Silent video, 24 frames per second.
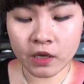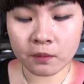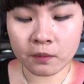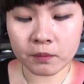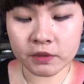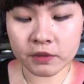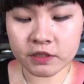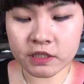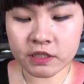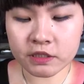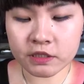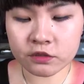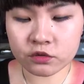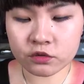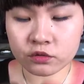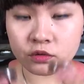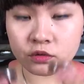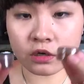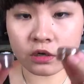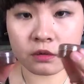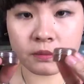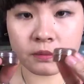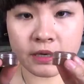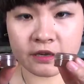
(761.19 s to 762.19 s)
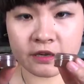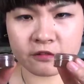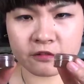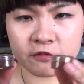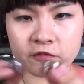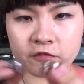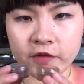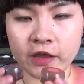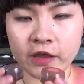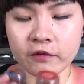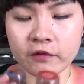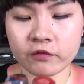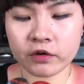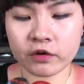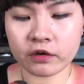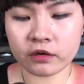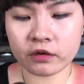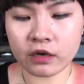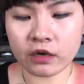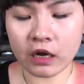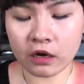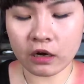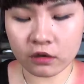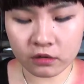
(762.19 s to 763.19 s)
But these two are my favorite
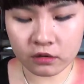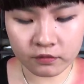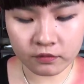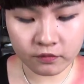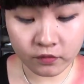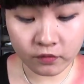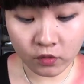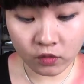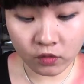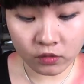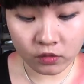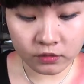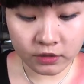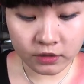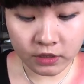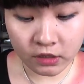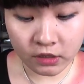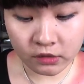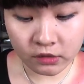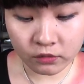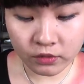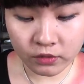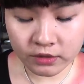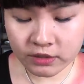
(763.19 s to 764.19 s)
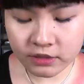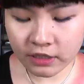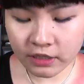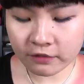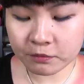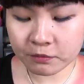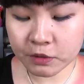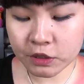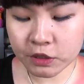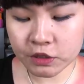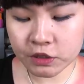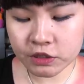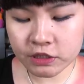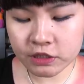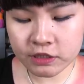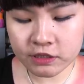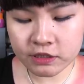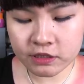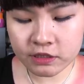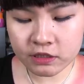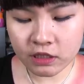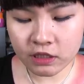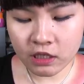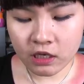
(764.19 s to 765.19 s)
out of all the other ones I've
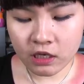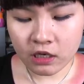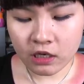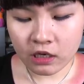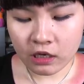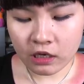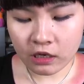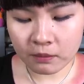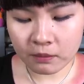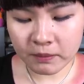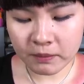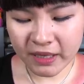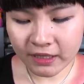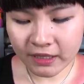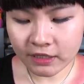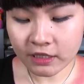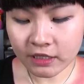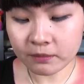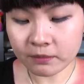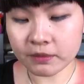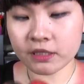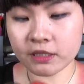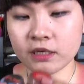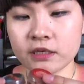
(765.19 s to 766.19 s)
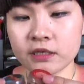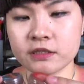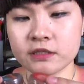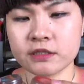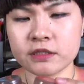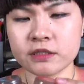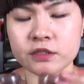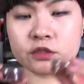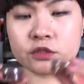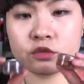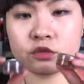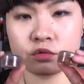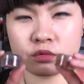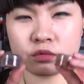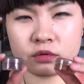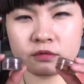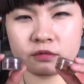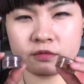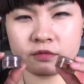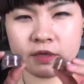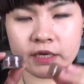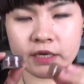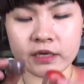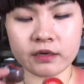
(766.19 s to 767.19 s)
purchased, uh, mainly because they're sort
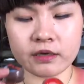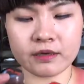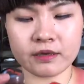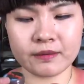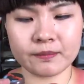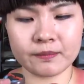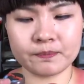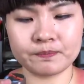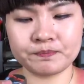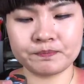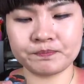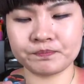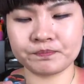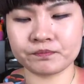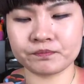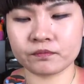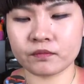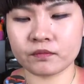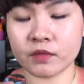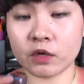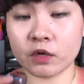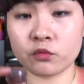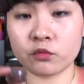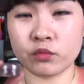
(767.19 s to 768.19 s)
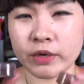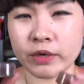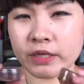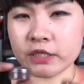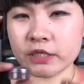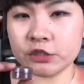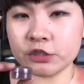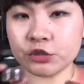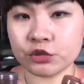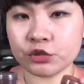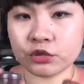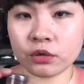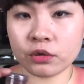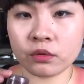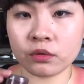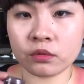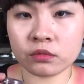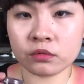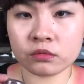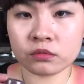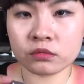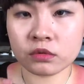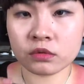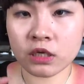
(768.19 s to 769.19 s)
of like um, a reddish
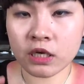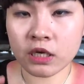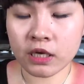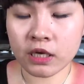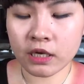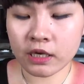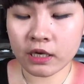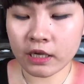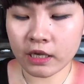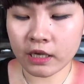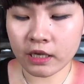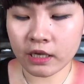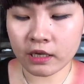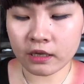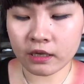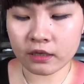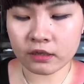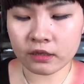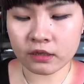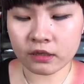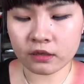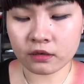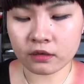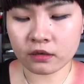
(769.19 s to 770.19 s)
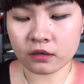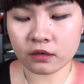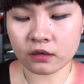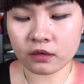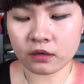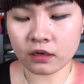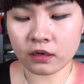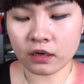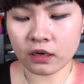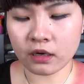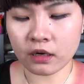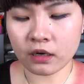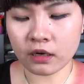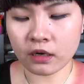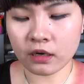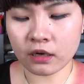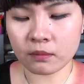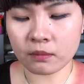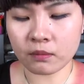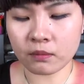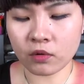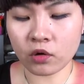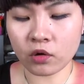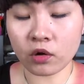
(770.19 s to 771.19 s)
tone, and uh,
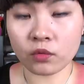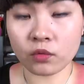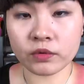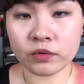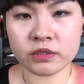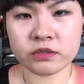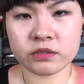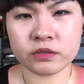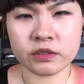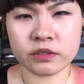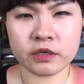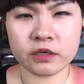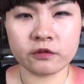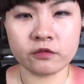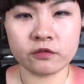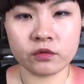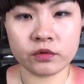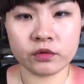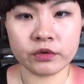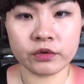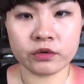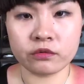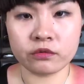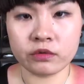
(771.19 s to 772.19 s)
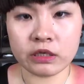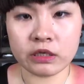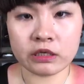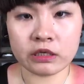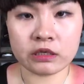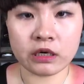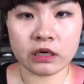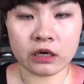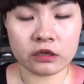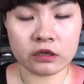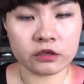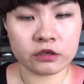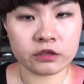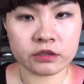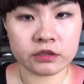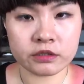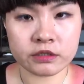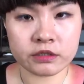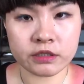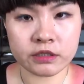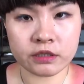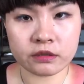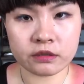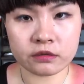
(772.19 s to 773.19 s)
I'm always looking for unique
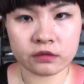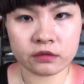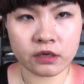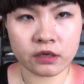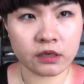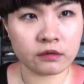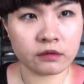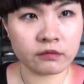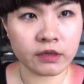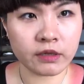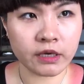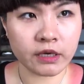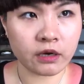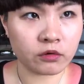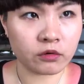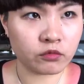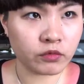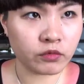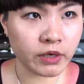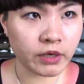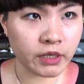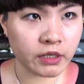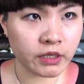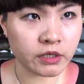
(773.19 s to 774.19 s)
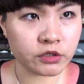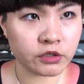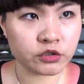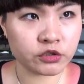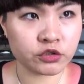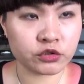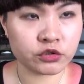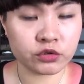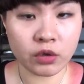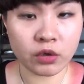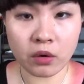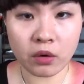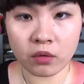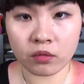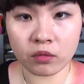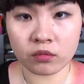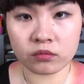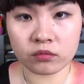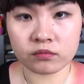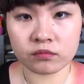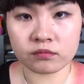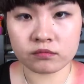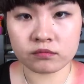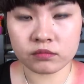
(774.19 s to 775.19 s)
colors and kind of like a reddish
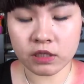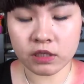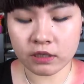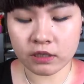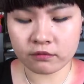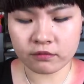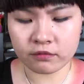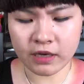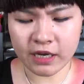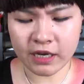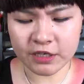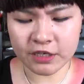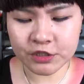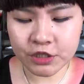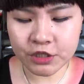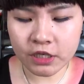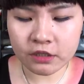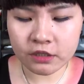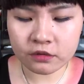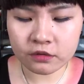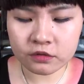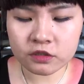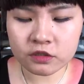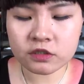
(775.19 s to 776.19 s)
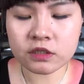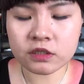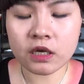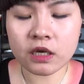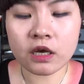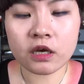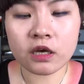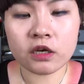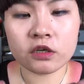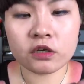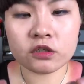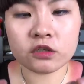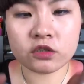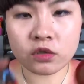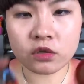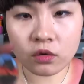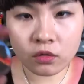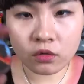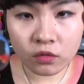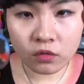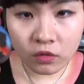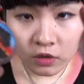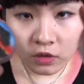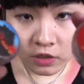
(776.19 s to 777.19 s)
tone kind of eyeshadows,
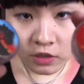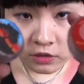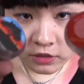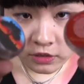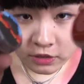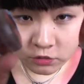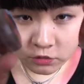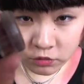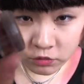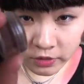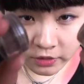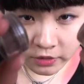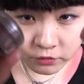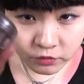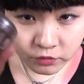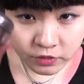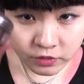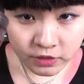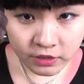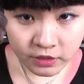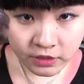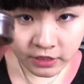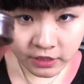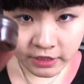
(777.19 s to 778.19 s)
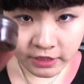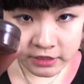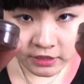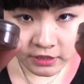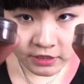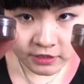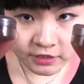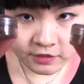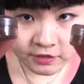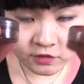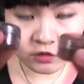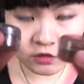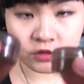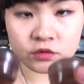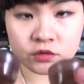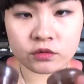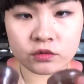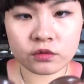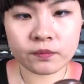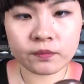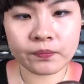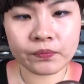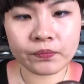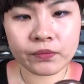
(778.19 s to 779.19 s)
so that's why I really like these
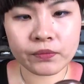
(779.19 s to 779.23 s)
two.